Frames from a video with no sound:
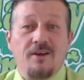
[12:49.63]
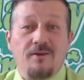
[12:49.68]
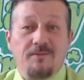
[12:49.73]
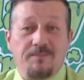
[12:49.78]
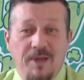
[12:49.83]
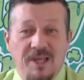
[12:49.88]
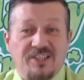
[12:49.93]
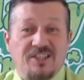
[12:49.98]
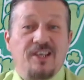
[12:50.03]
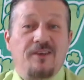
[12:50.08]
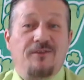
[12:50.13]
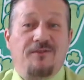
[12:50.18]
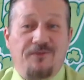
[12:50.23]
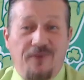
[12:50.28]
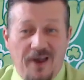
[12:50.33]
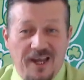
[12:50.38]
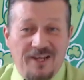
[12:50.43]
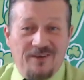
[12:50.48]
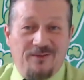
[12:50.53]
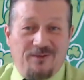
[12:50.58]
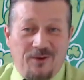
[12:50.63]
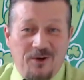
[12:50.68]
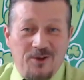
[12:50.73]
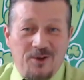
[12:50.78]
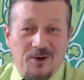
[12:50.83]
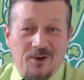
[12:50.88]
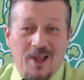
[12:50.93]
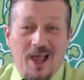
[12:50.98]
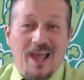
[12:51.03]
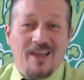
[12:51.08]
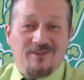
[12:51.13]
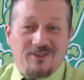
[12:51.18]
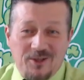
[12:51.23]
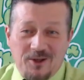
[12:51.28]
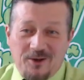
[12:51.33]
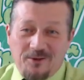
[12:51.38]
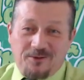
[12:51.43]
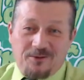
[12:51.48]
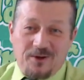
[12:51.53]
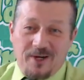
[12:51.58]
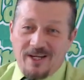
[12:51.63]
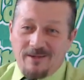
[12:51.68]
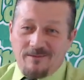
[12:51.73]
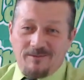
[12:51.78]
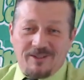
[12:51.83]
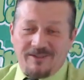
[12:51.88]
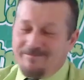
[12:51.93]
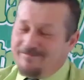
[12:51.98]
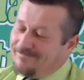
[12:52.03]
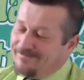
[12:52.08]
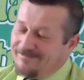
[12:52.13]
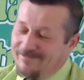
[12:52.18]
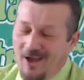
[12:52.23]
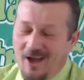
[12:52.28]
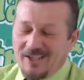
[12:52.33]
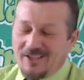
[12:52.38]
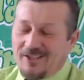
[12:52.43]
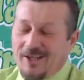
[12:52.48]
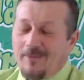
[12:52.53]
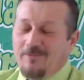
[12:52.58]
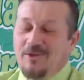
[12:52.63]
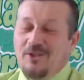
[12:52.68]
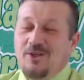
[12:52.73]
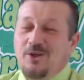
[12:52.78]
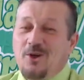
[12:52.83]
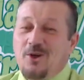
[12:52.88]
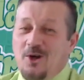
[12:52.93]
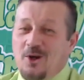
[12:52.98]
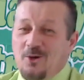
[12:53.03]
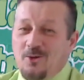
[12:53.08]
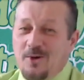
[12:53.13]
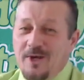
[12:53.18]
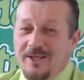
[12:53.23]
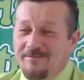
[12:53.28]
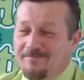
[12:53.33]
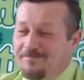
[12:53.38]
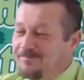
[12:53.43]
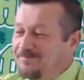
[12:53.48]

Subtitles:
basically fighting for their lives and their freedoms. Not something you're going to win.